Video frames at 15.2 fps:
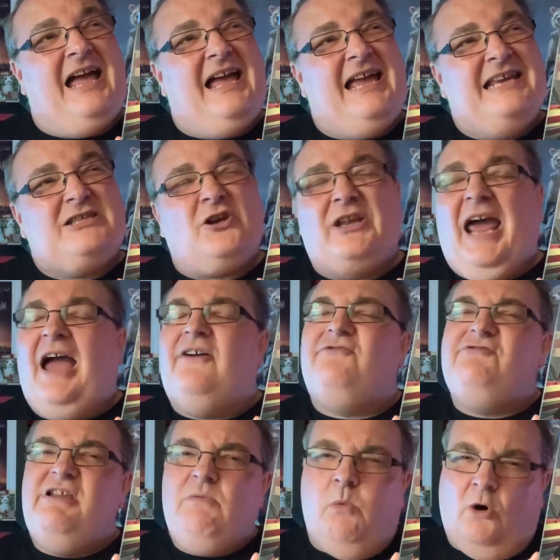It's got to have
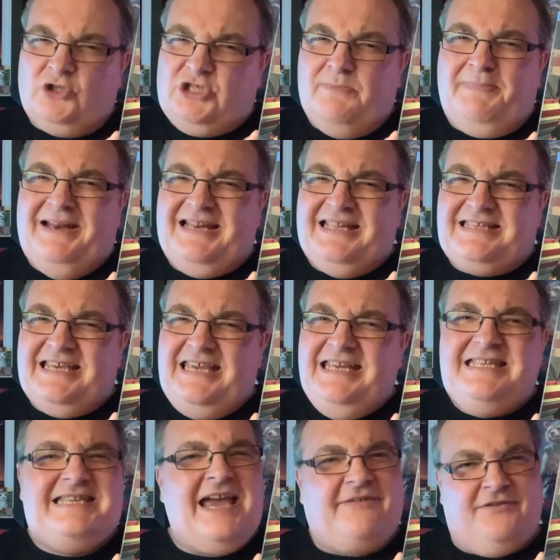
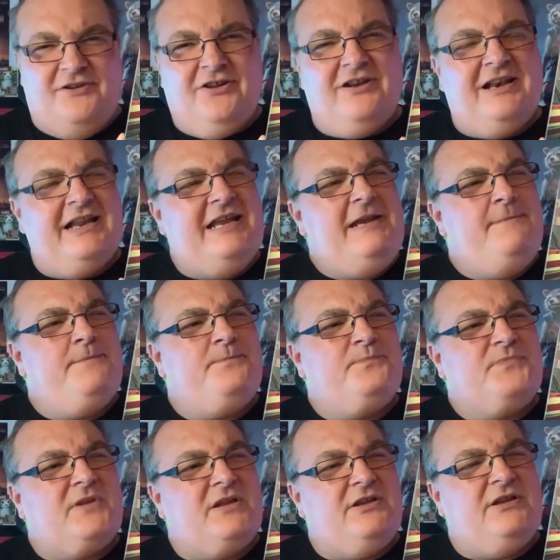rewatchability, definitely.
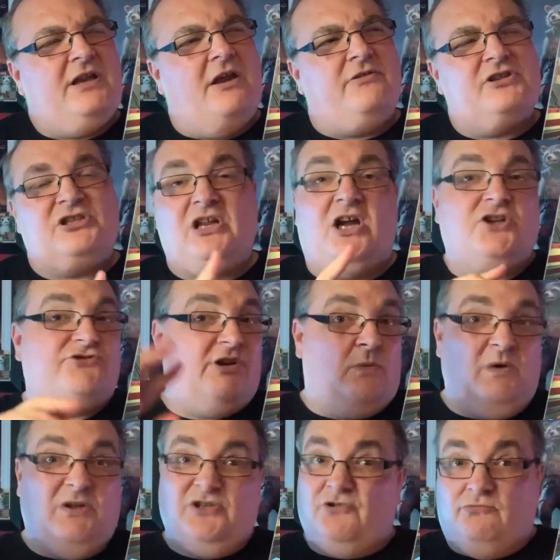You know the Star Trek
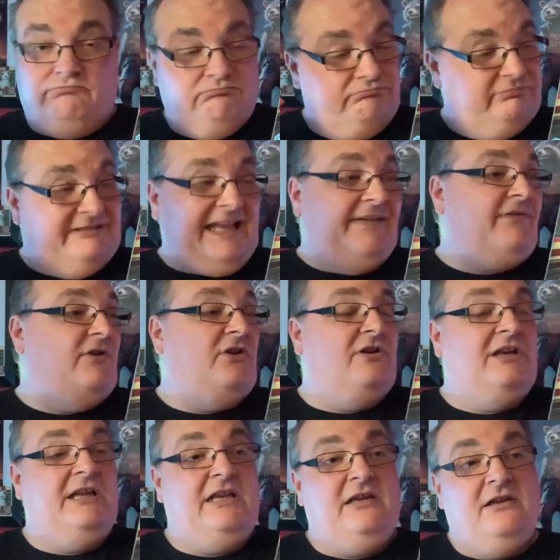ones are
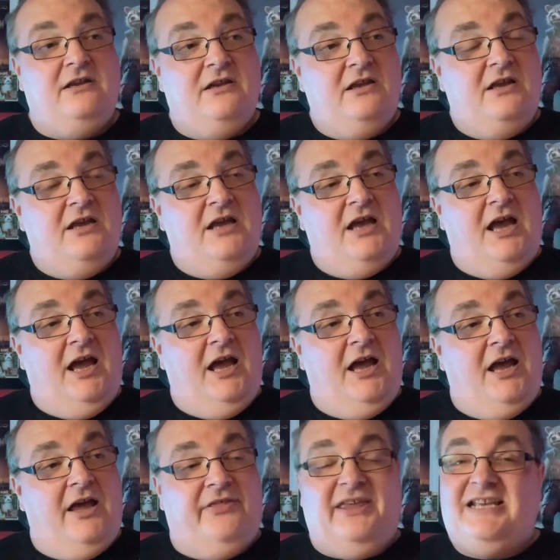definitely
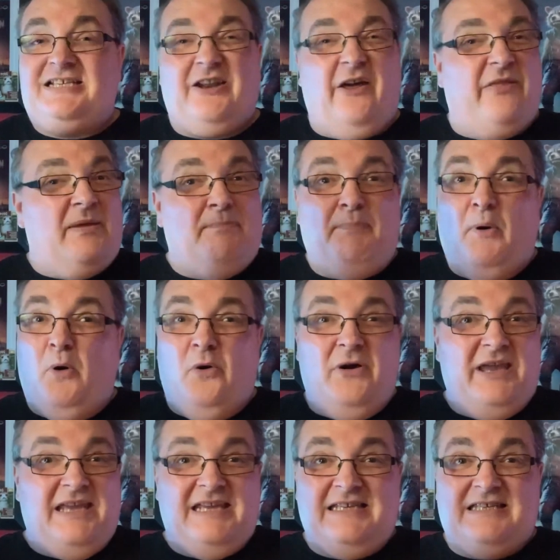uh, things like The
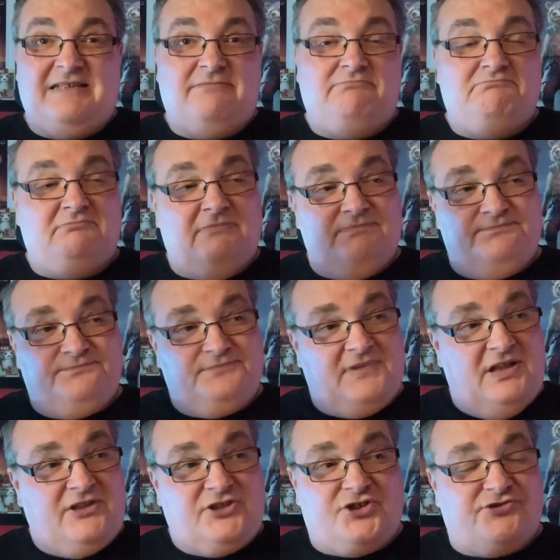Boys
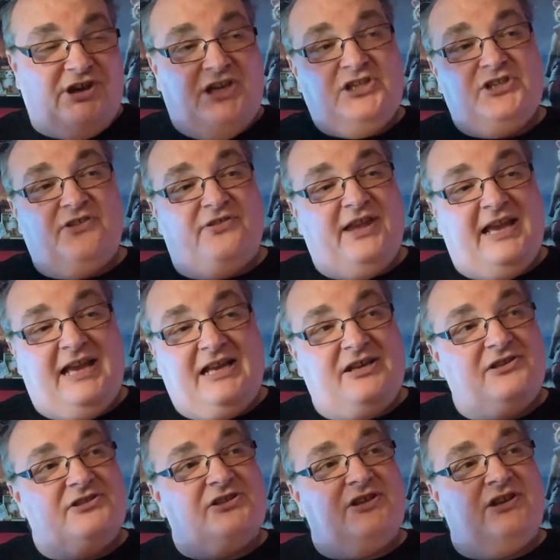and Stranger
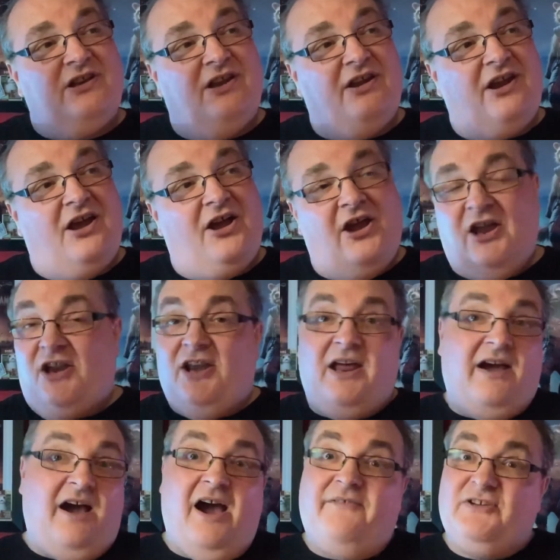Things and uh, uh
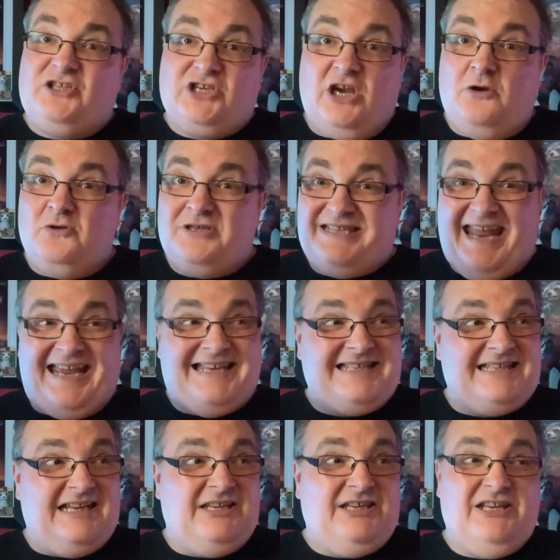and other shows,
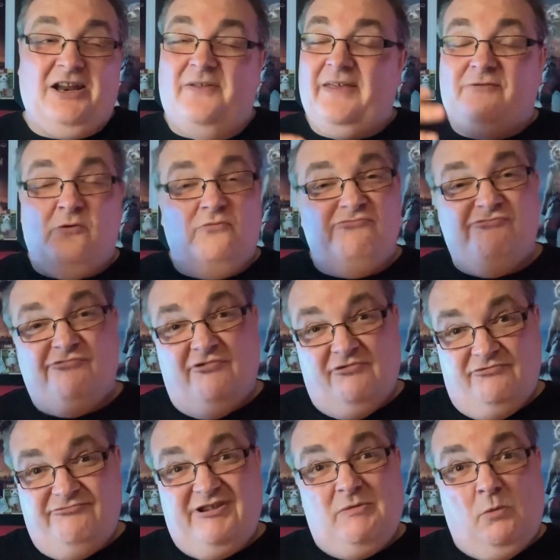Dexter. You know they're all
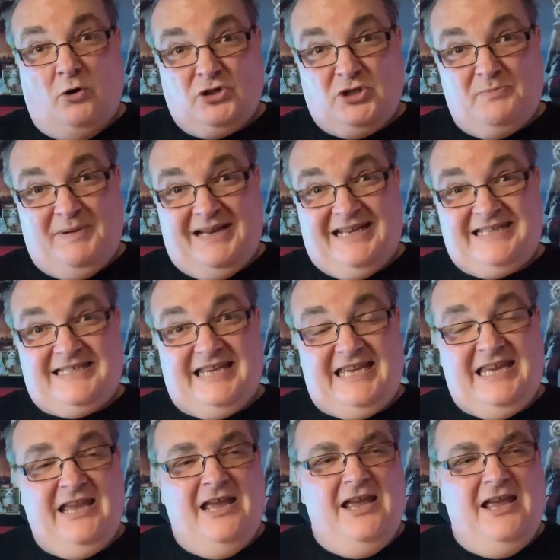rewatchability.